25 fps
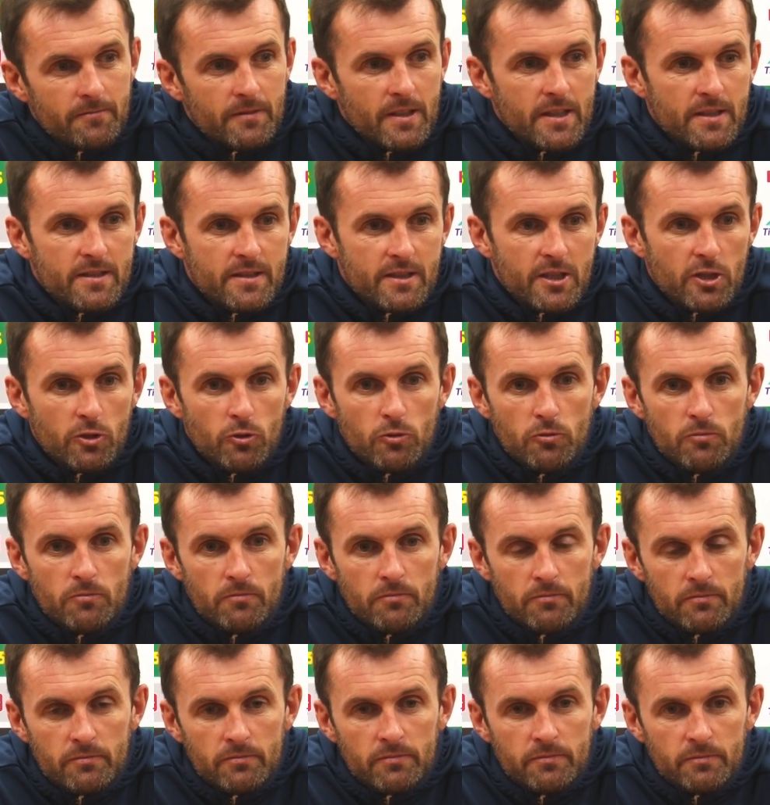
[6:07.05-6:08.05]
there's still
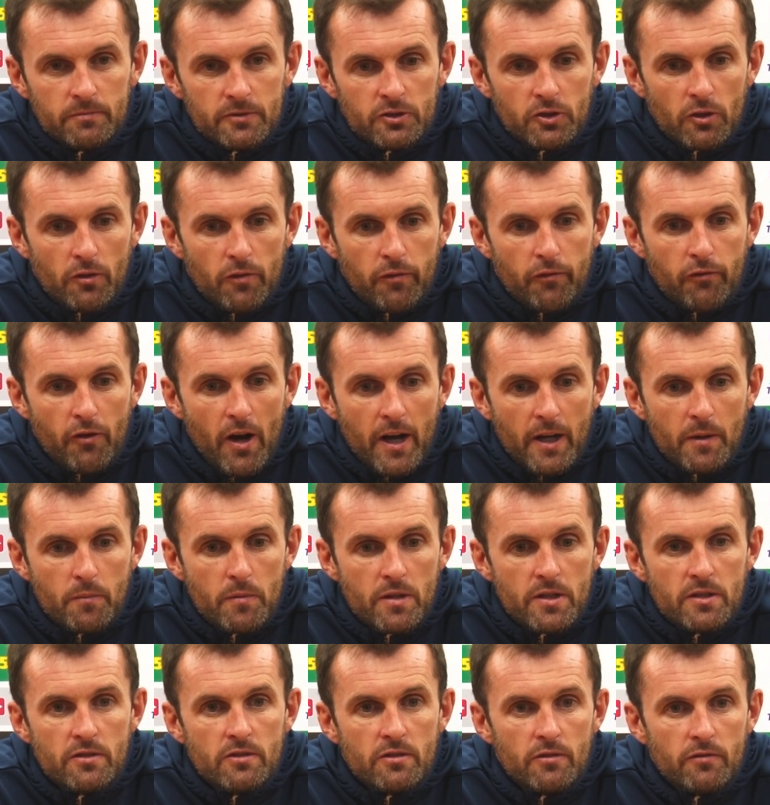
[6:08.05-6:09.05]
sort of
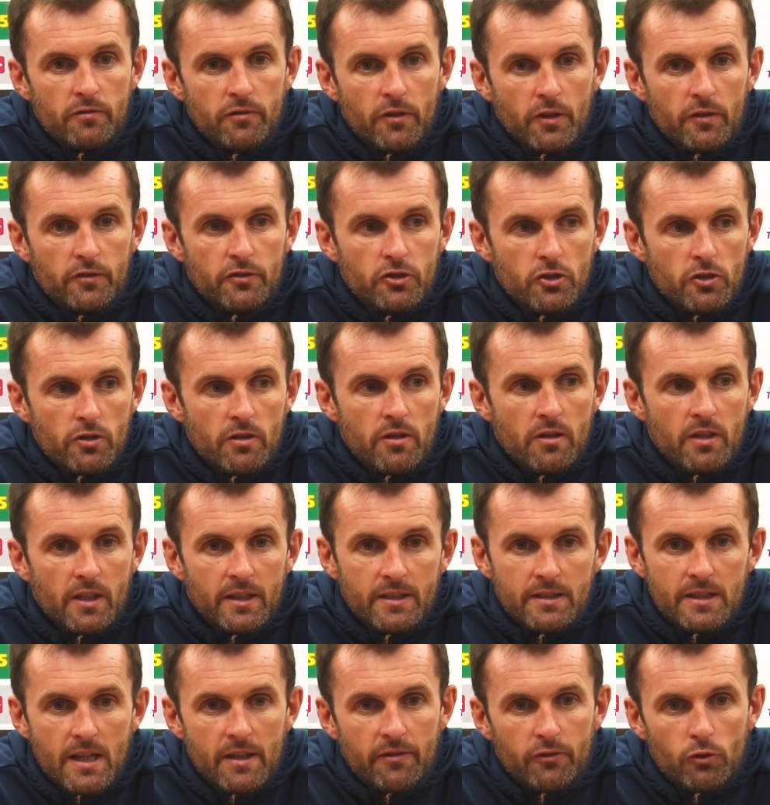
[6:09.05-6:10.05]
fragments of certain
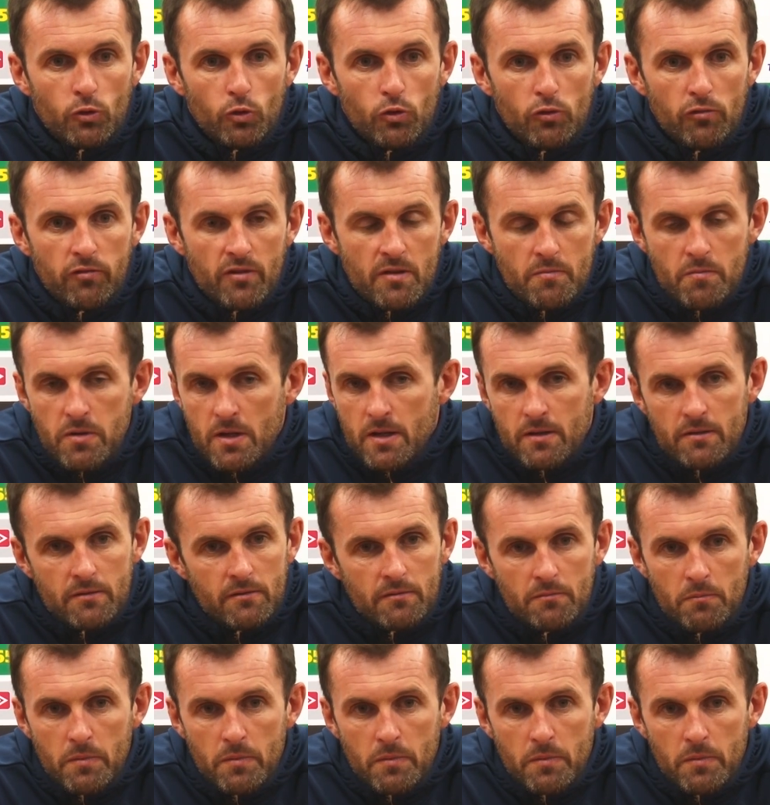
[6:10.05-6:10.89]
things left over, but